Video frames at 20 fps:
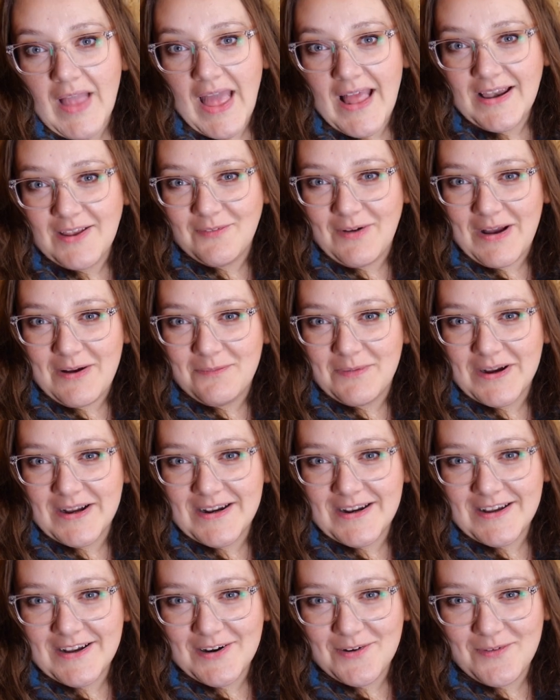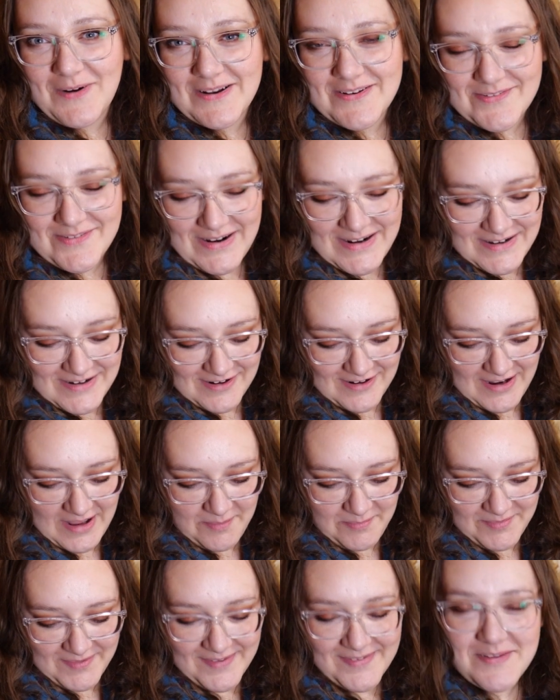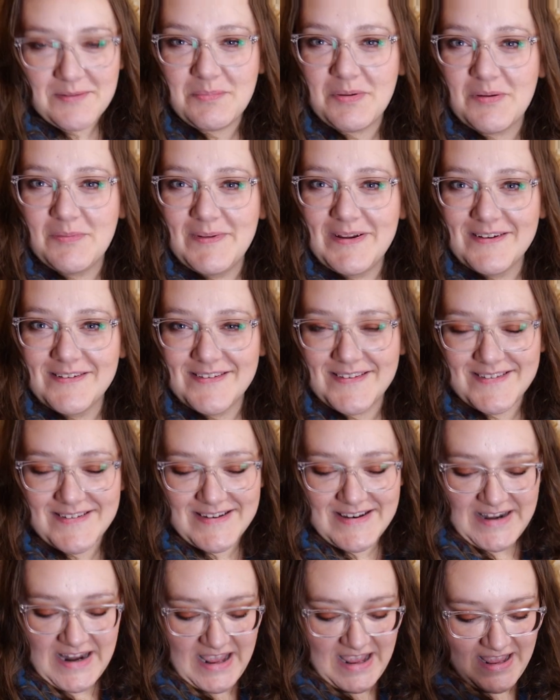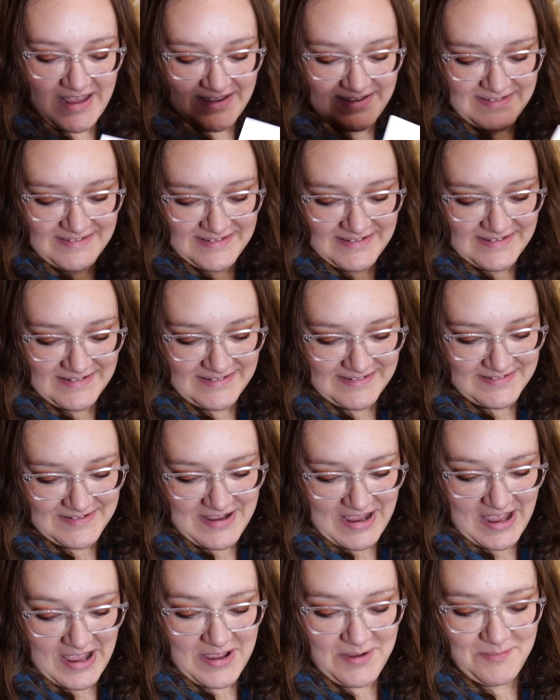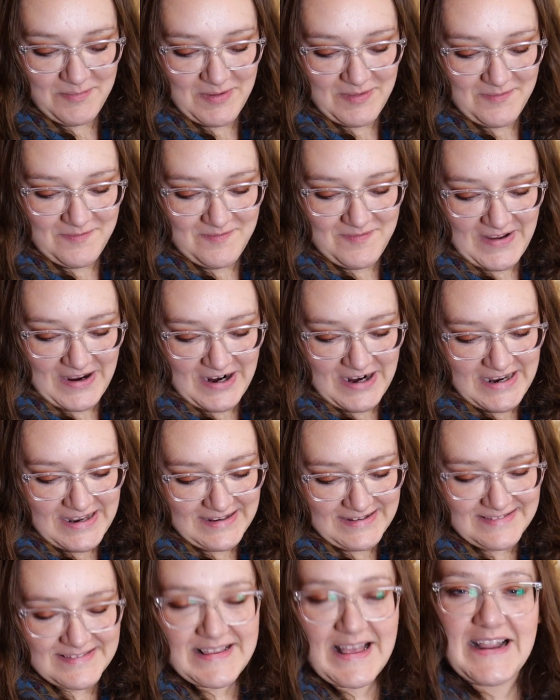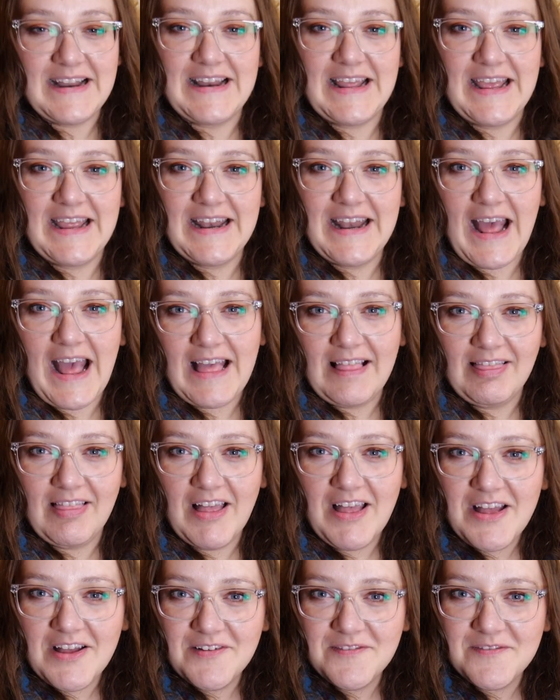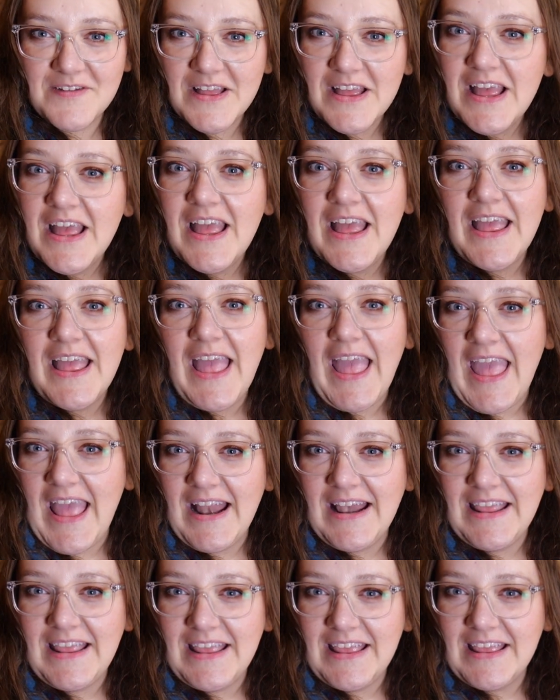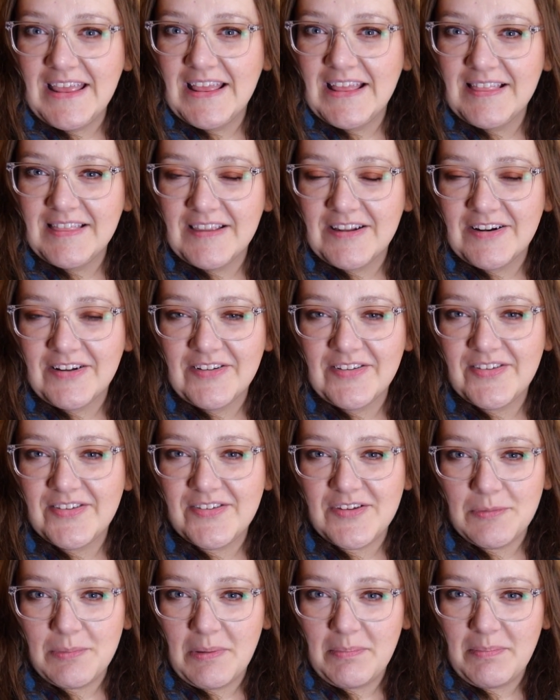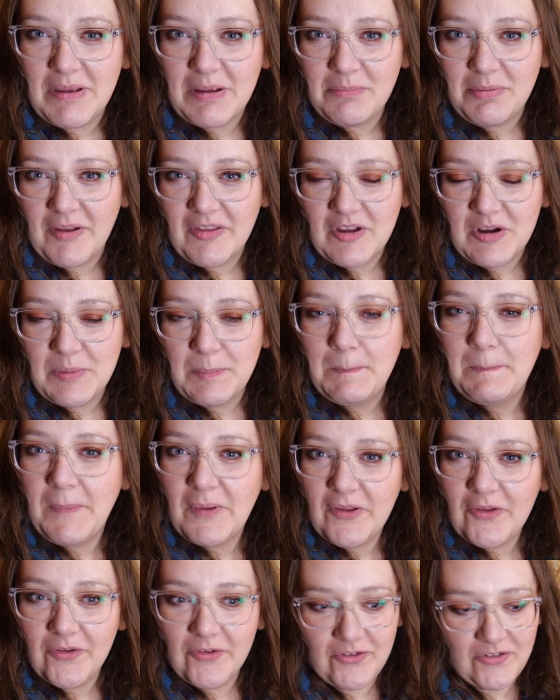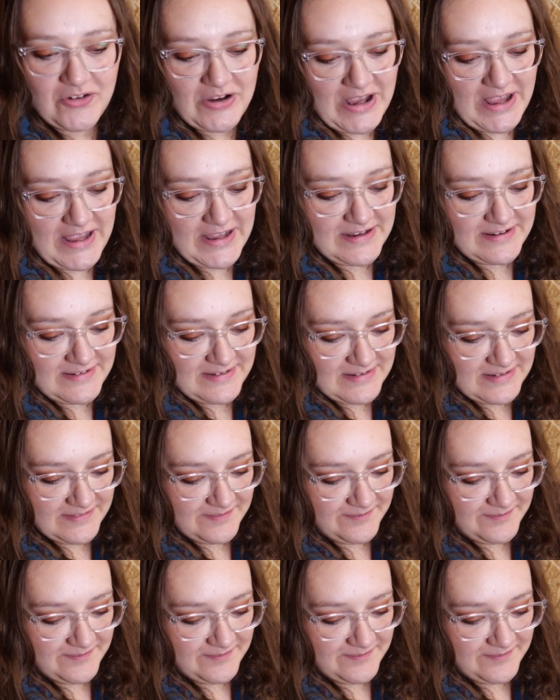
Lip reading: Anyway, we're gonna go watch reindeer games because it premieres tonight. I'm very excited. I love any little stupid Big Brother bullshit.